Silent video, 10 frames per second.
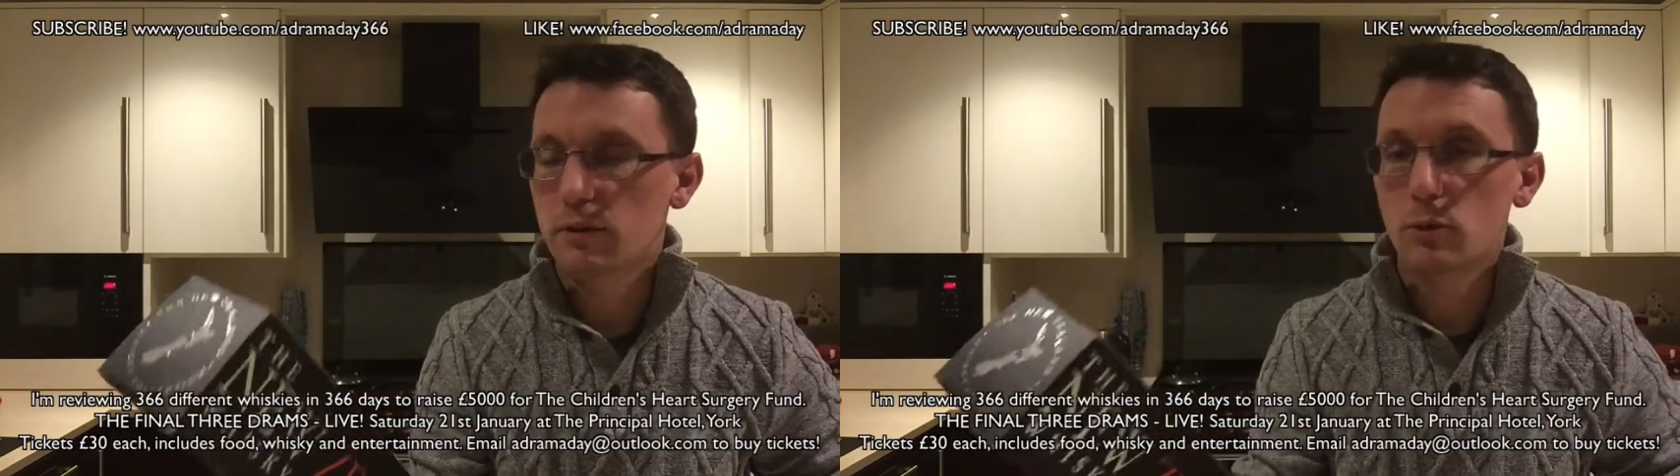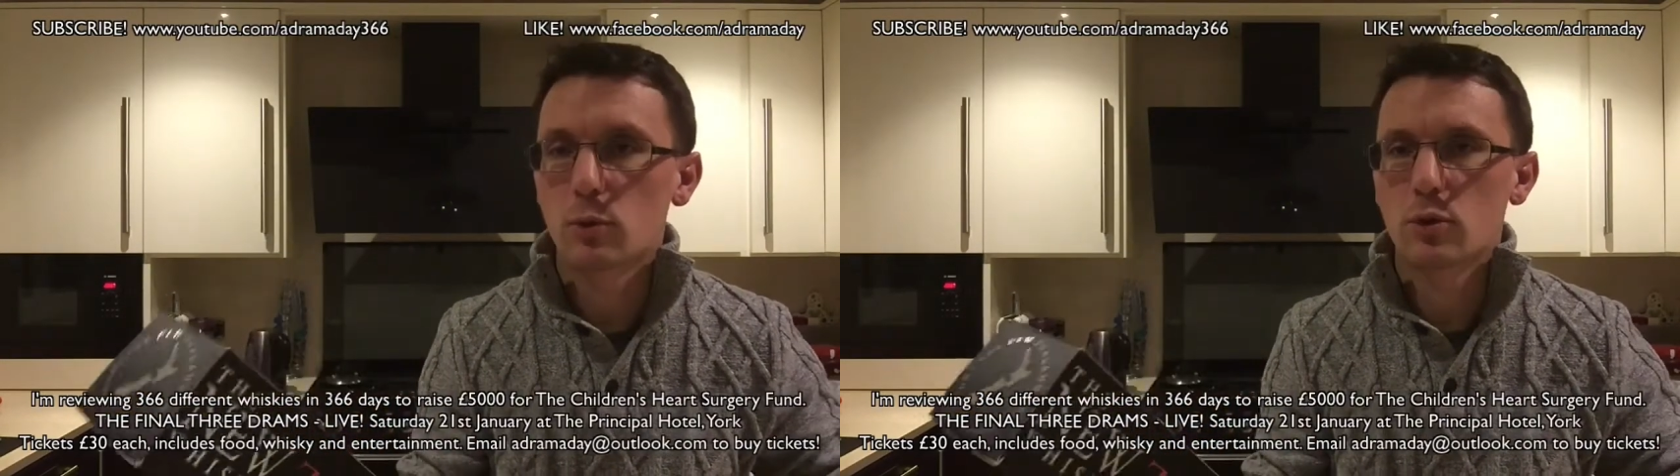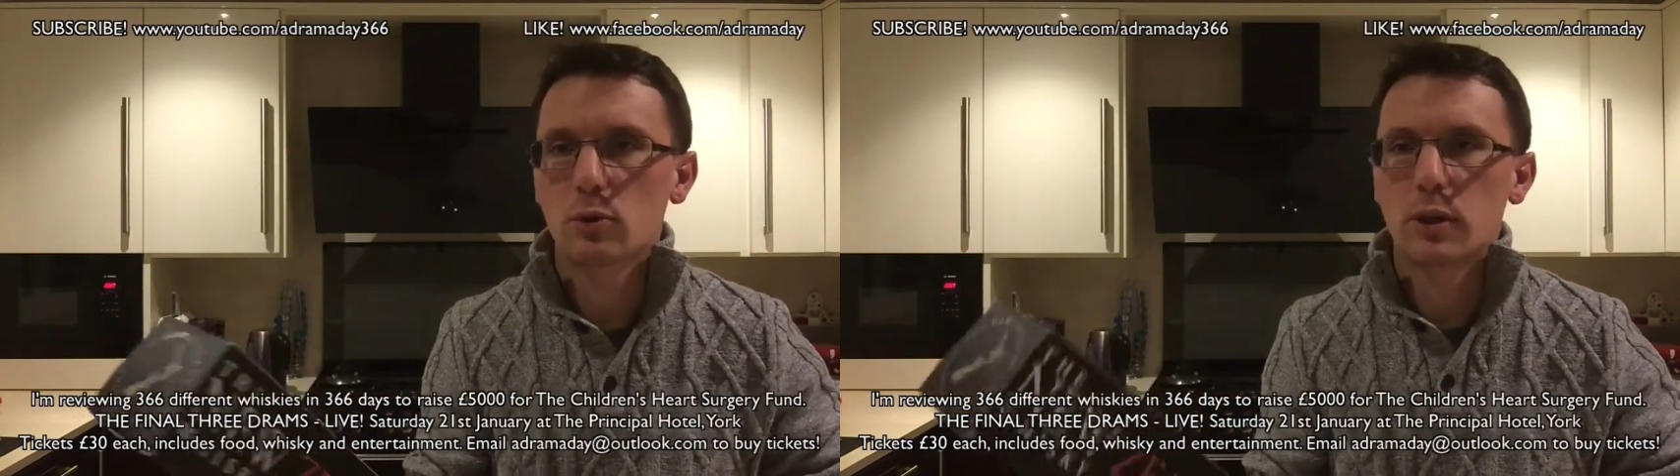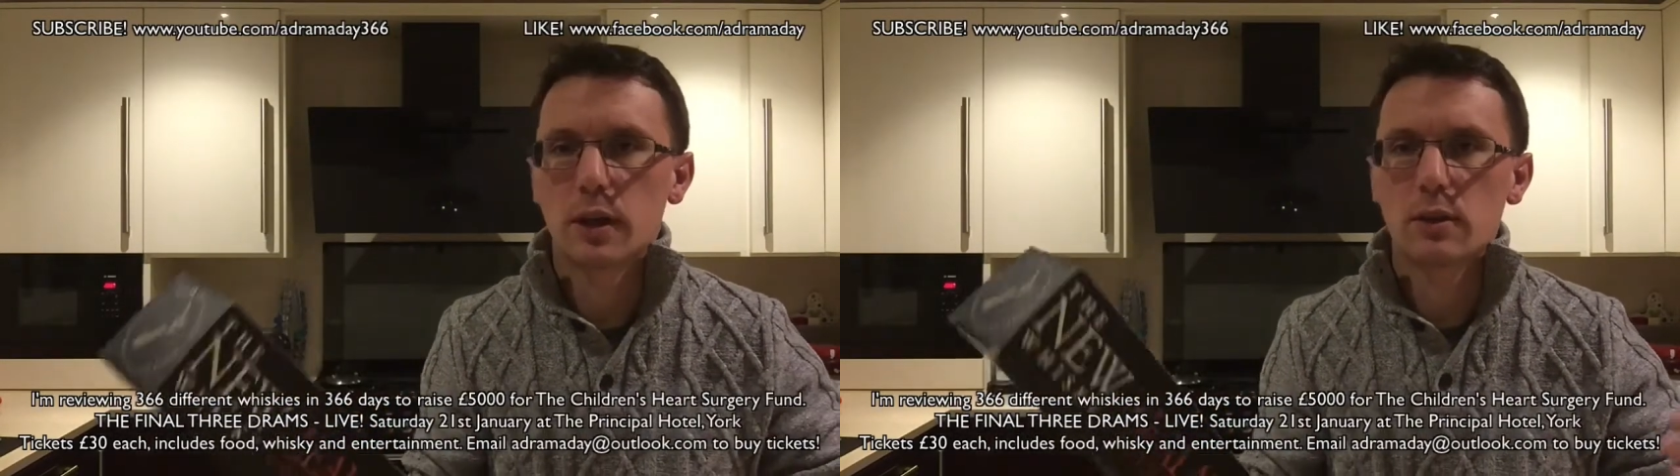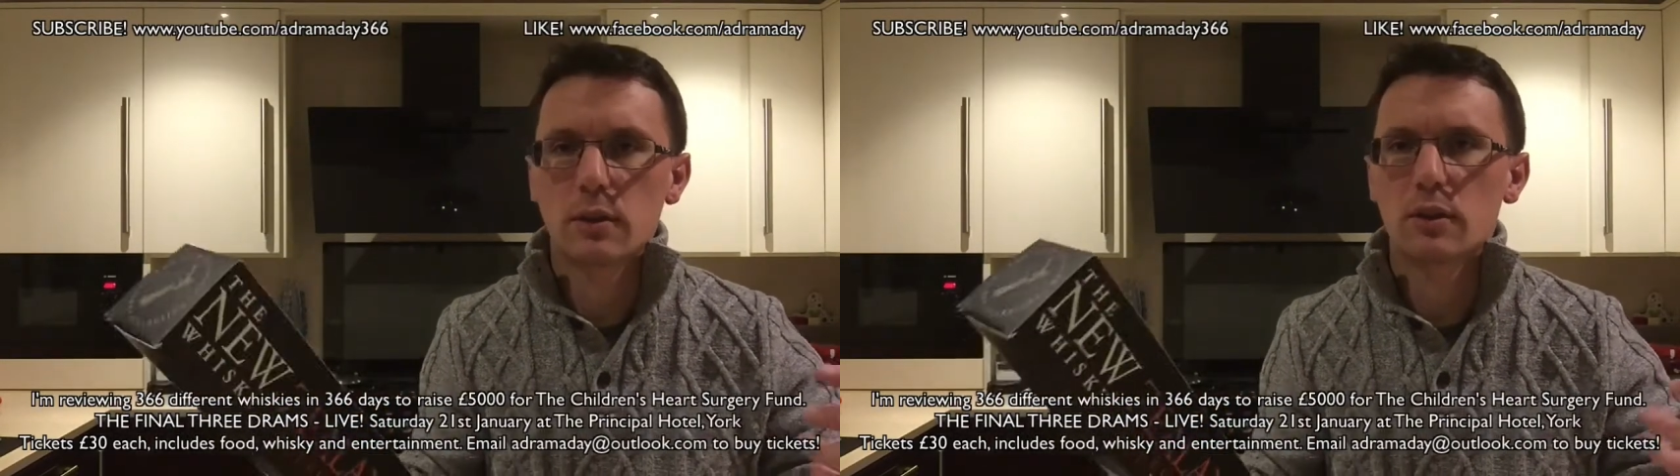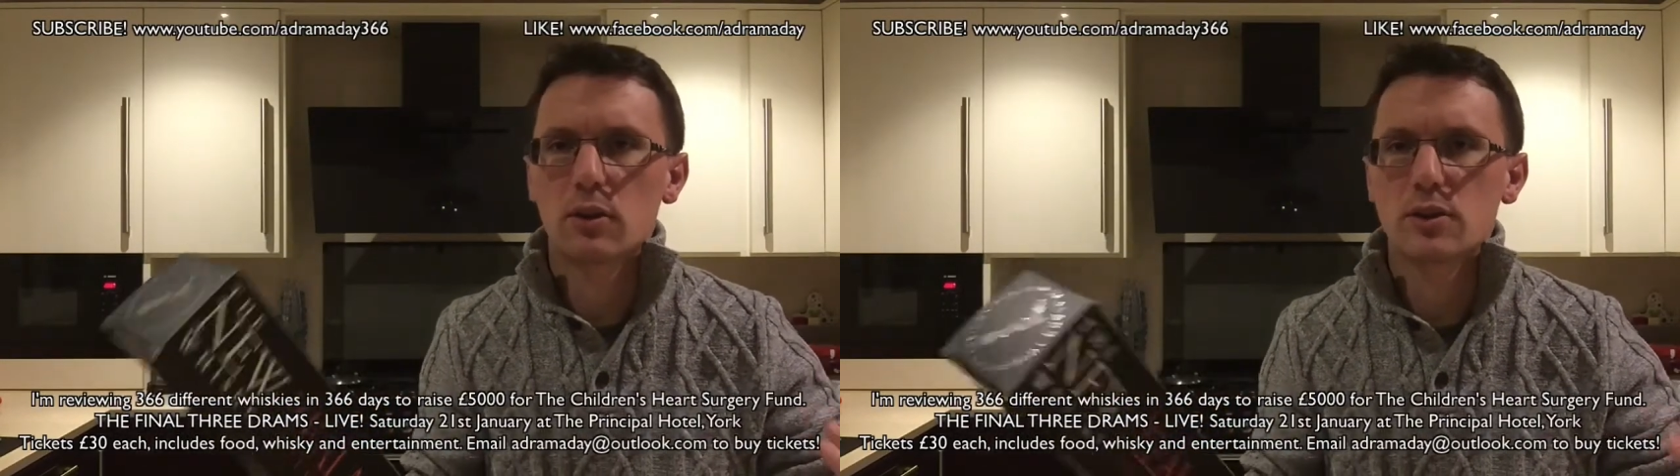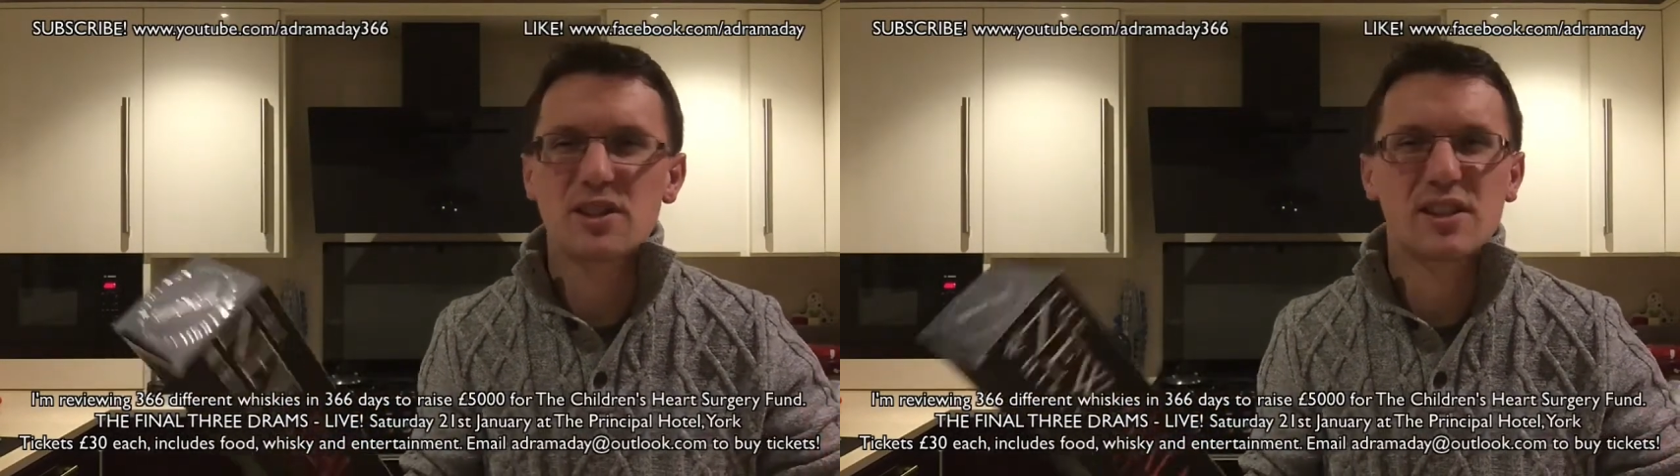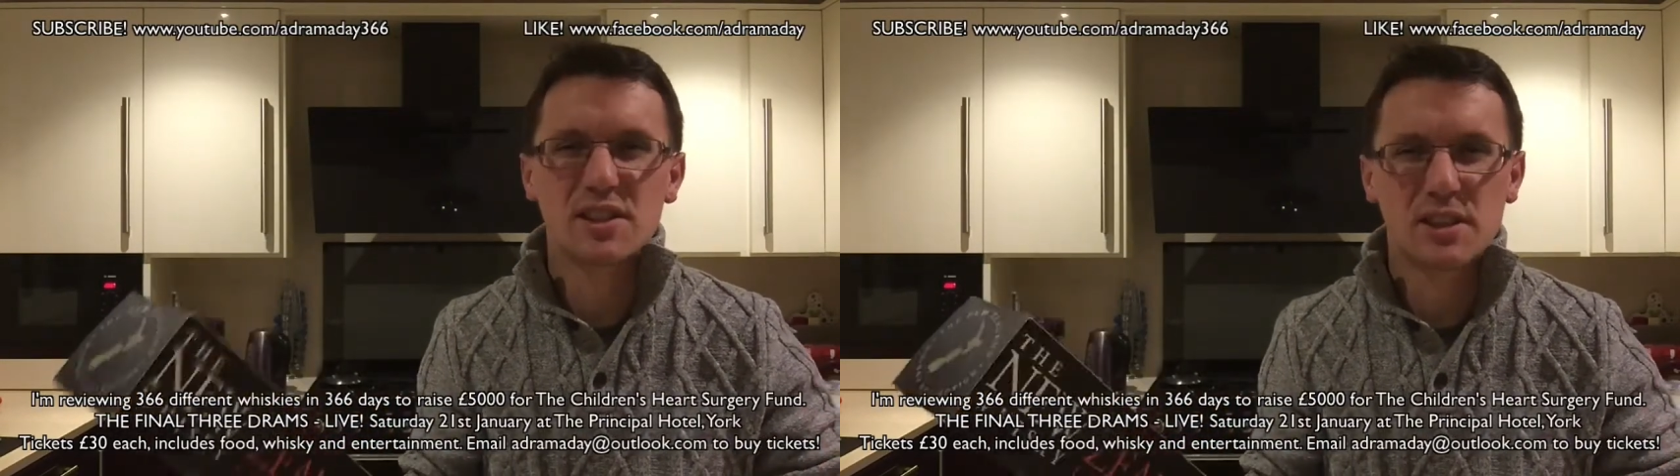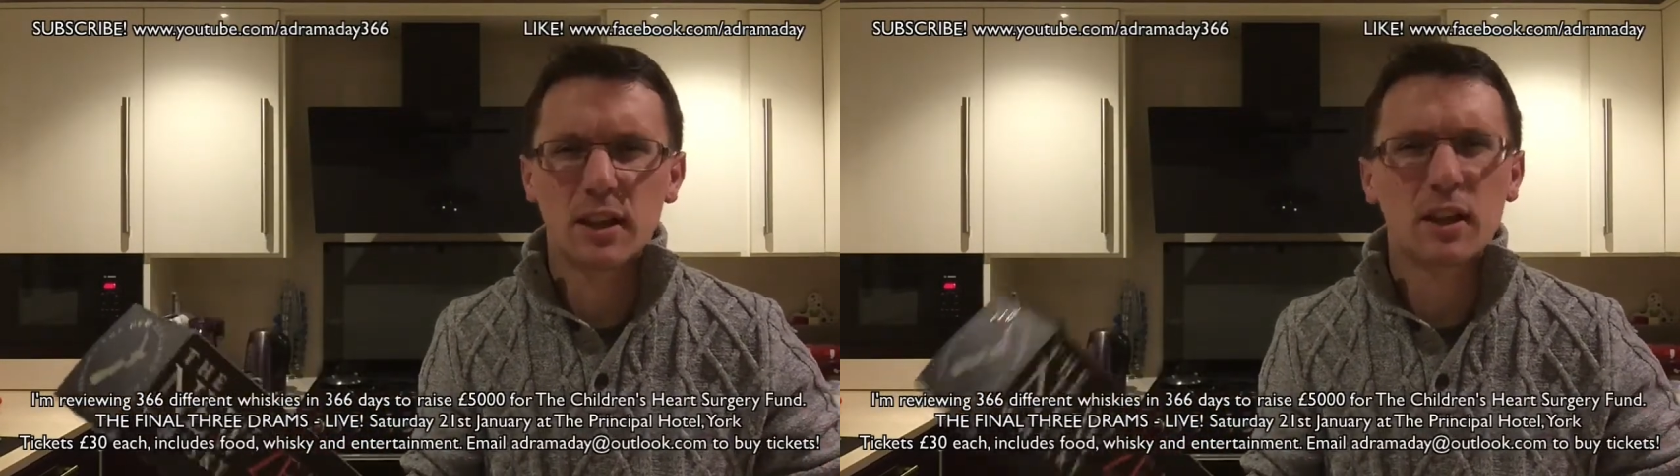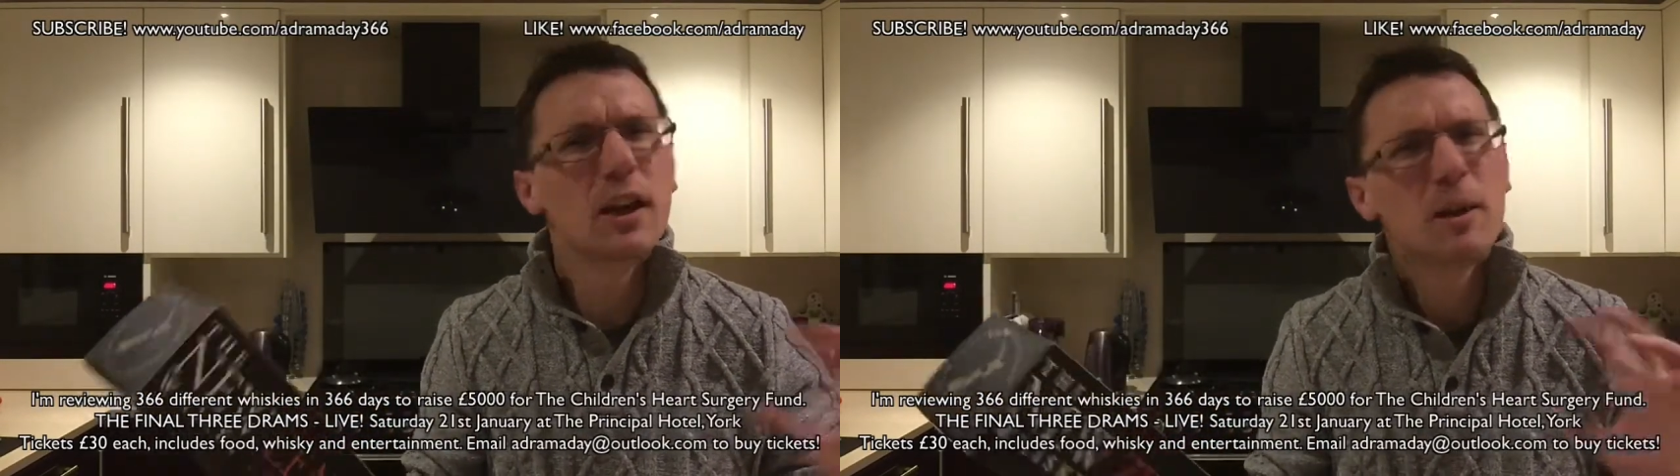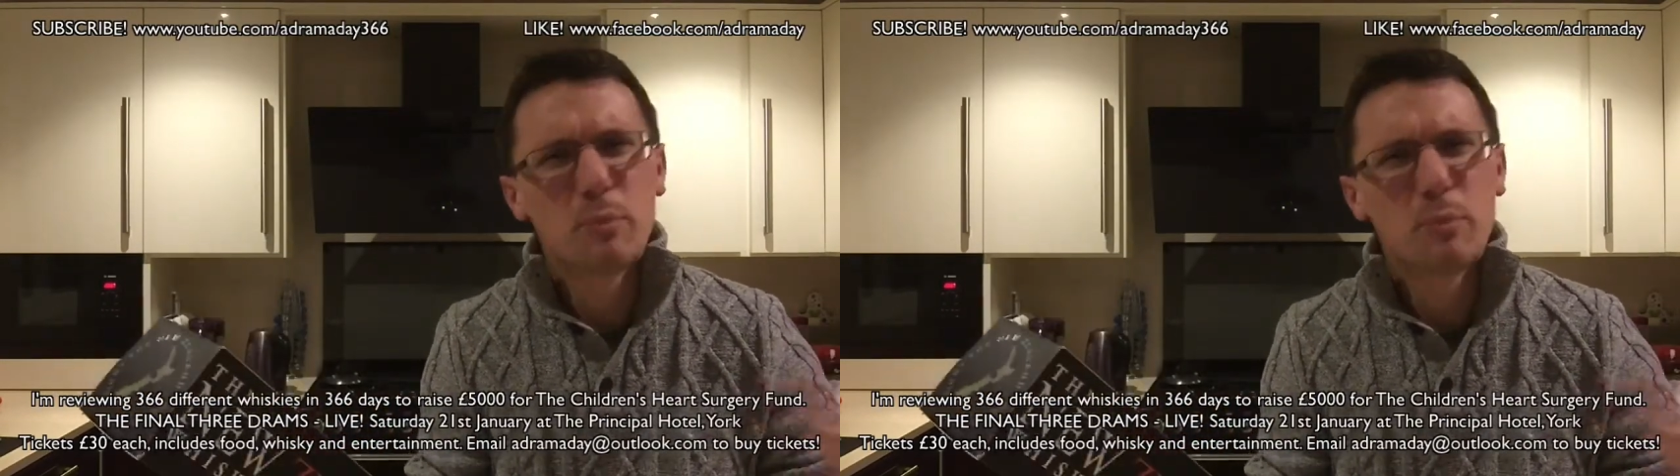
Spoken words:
if you were calling it the largest distiller.